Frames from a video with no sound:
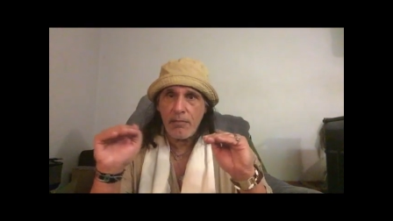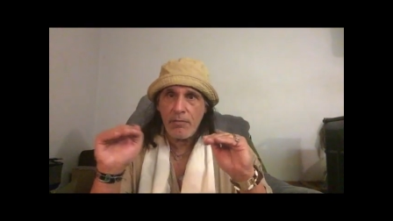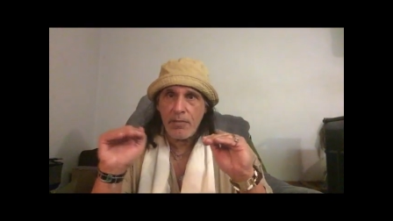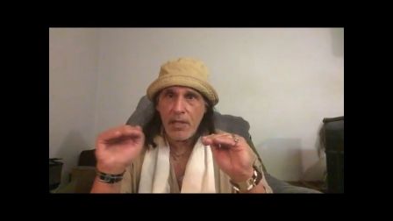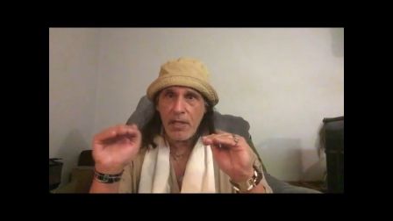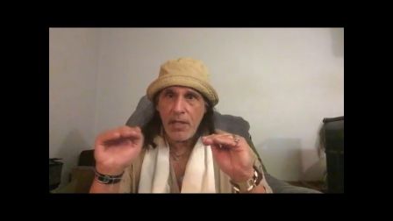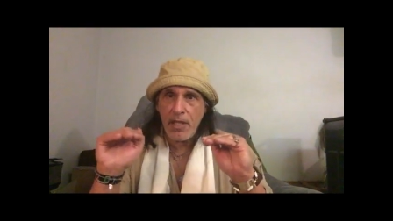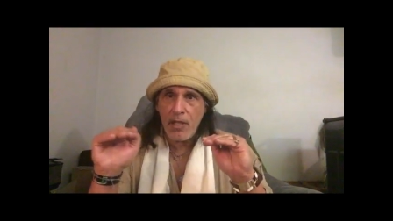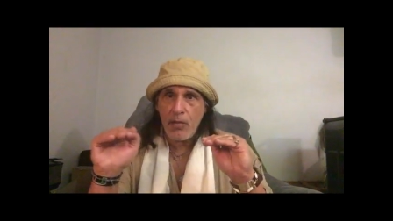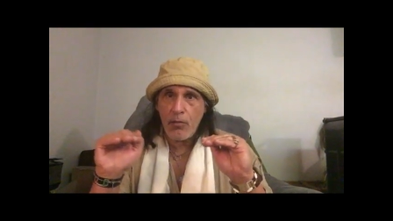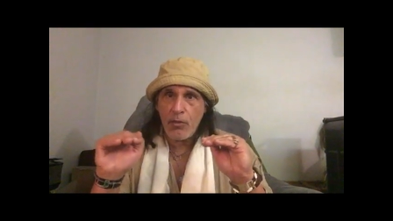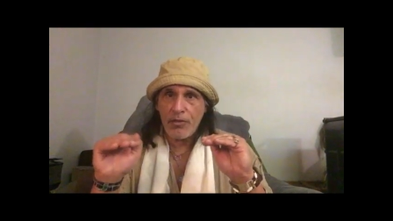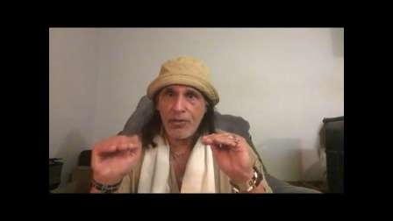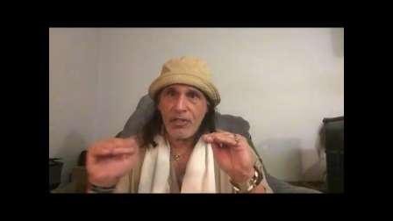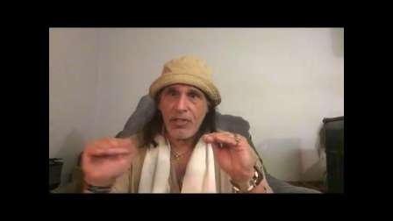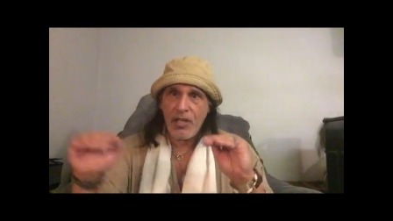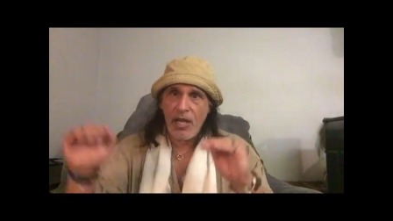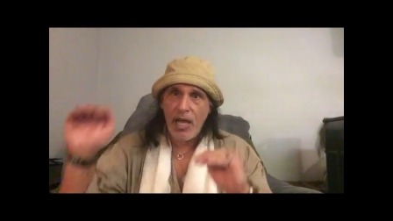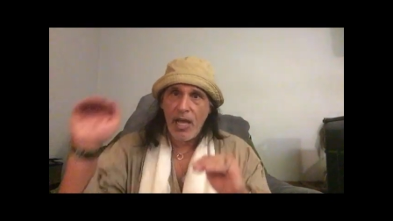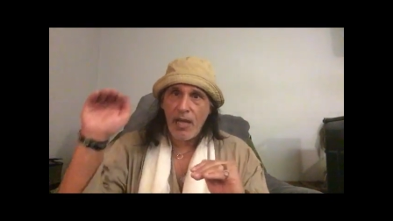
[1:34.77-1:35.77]
be equal to
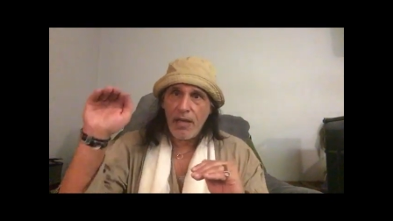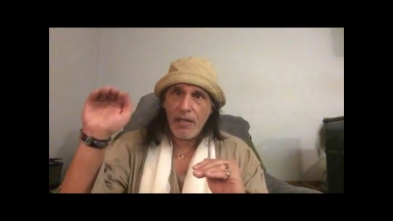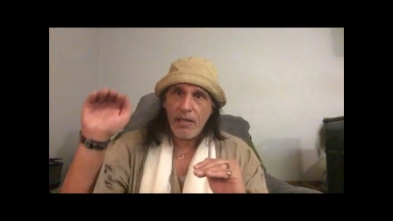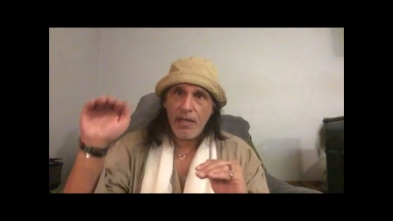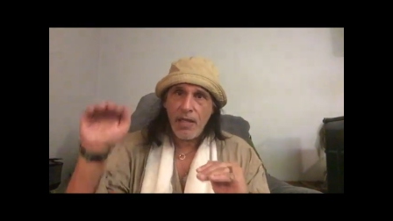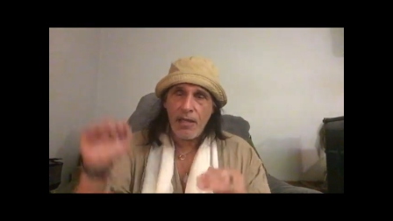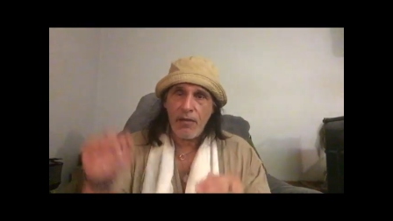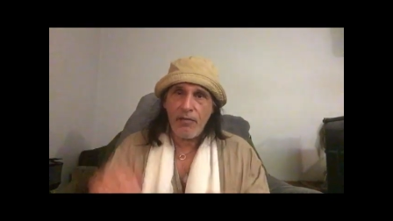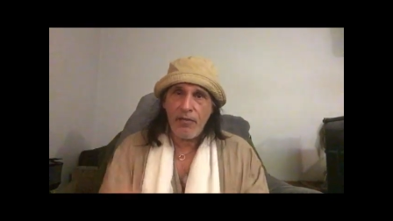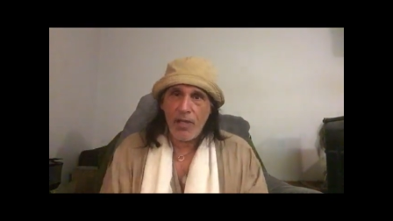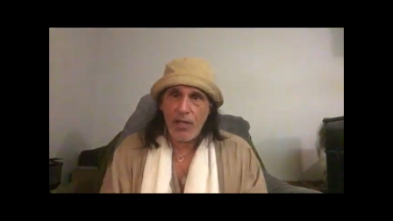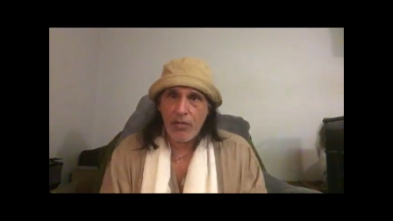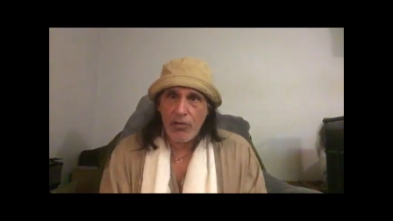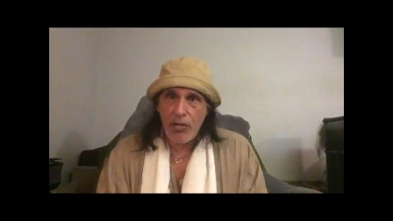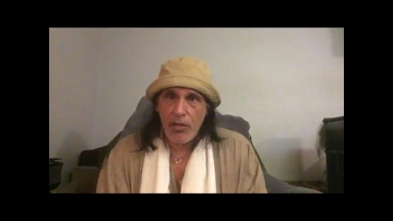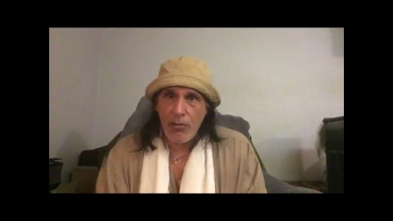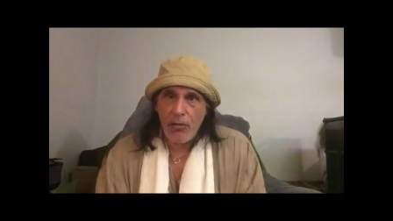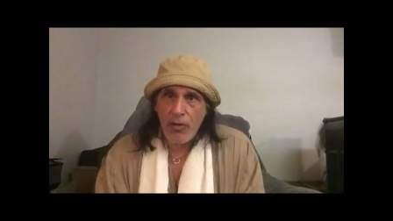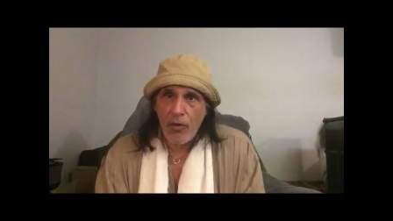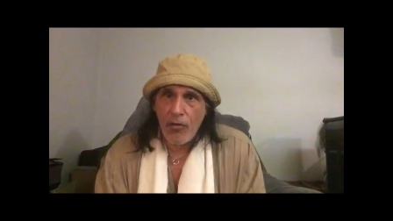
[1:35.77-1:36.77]
God and then
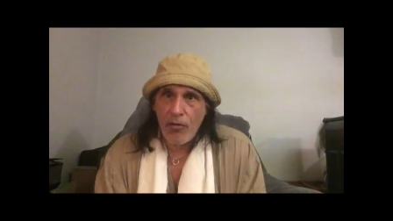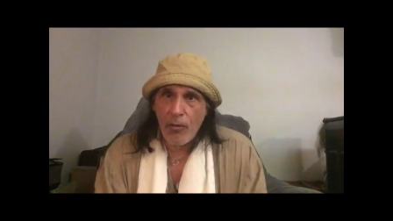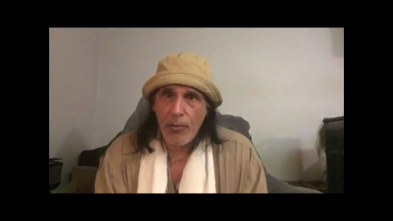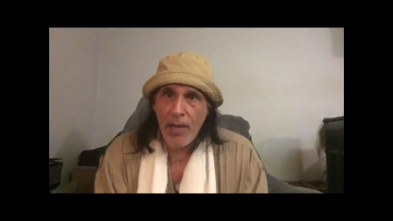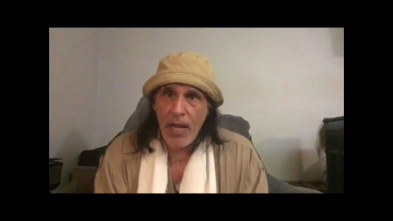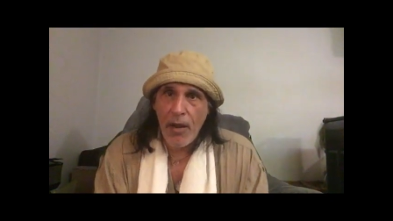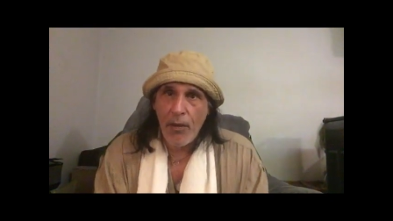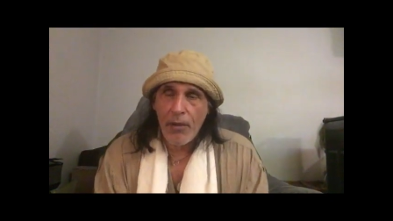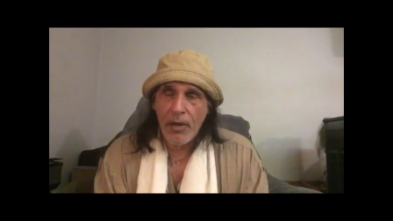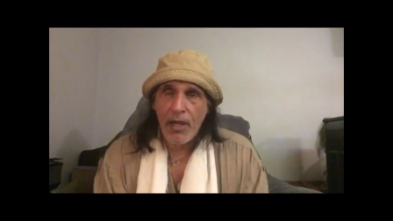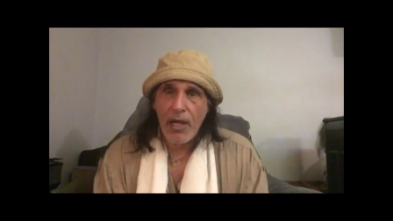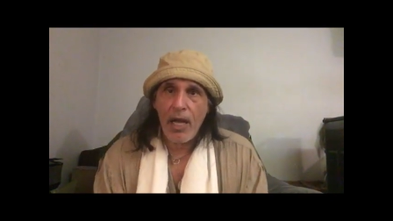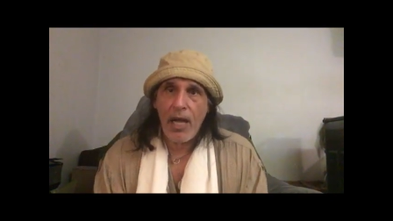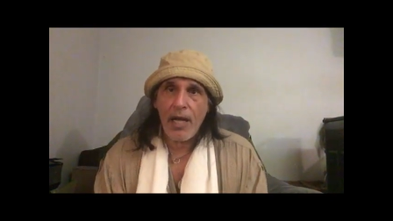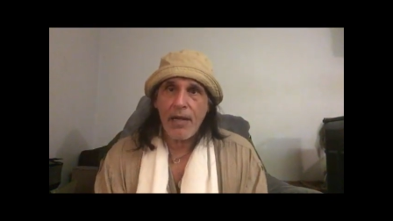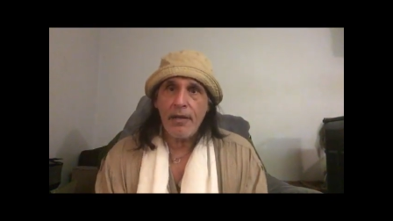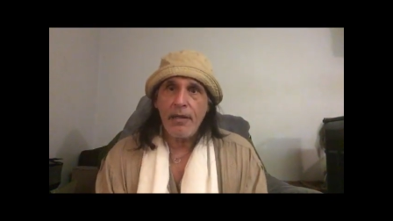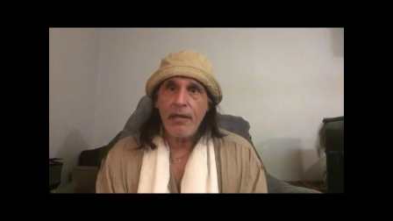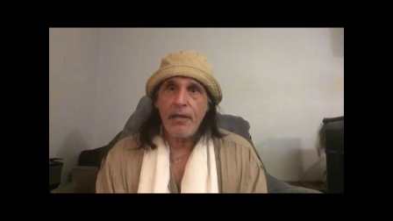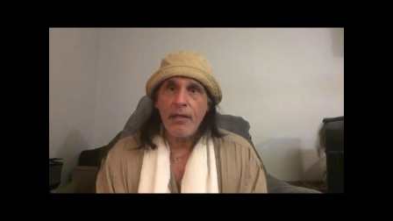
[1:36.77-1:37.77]
eventually would overpower
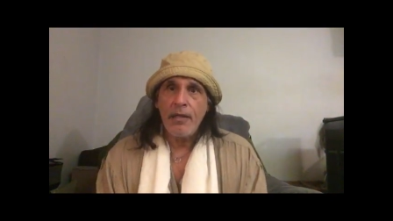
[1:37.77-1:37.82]
God.